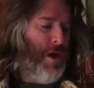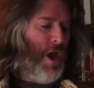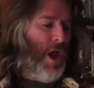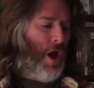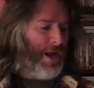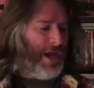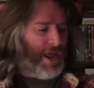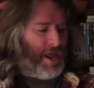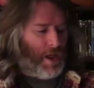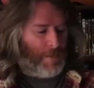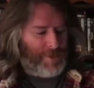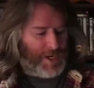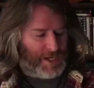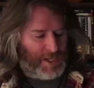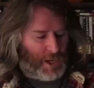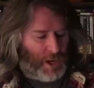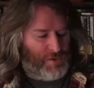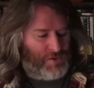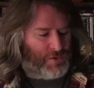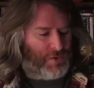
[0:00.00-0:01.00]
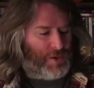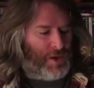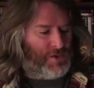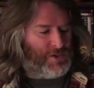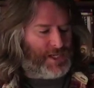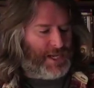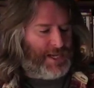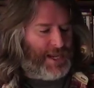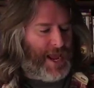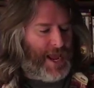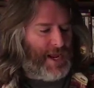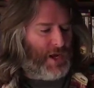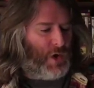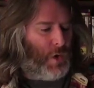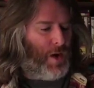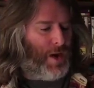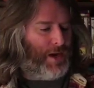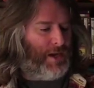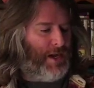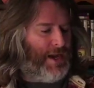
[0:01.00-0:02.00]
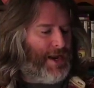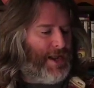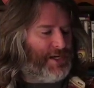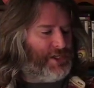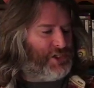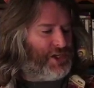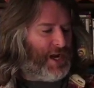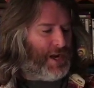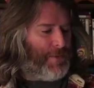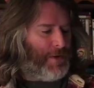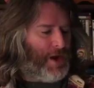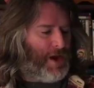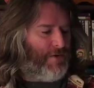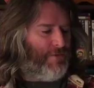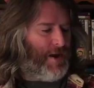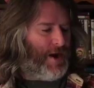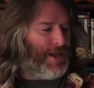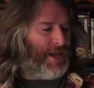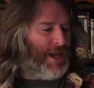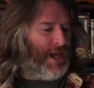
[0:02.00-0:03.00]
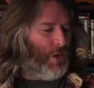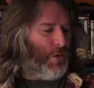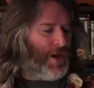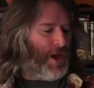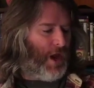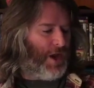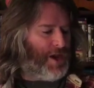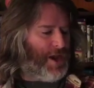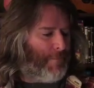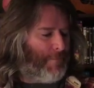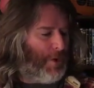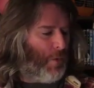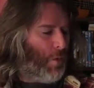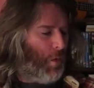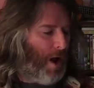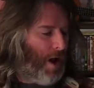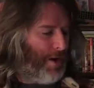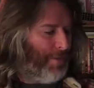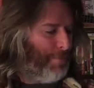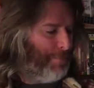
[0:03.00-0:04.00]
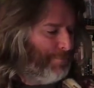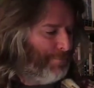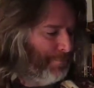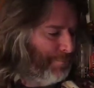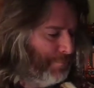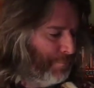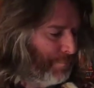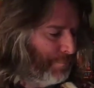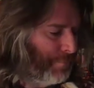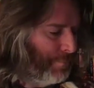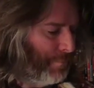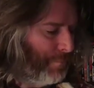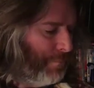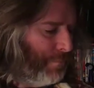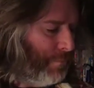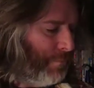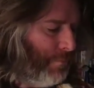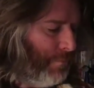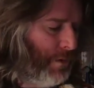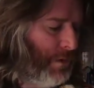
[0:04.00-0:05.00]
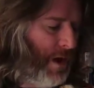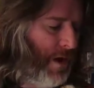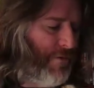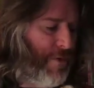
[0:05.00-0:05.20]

Okay, I'm going to go through those again quickly, ladies and gentlemen. Are you ready? Here we are. Number 1. And